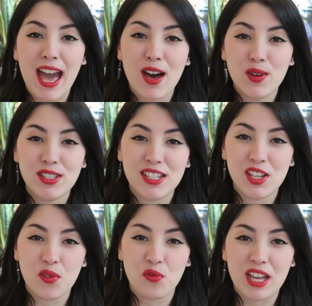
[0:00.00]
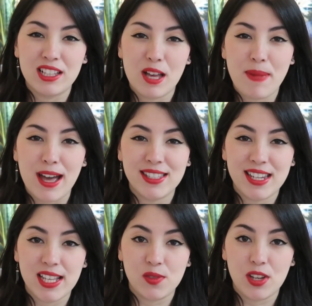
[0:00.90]
How did you feel about
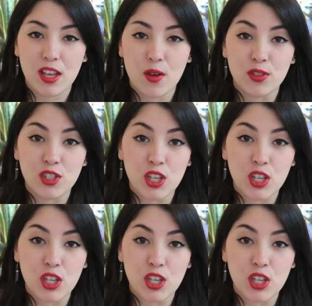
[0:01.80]
today's videos?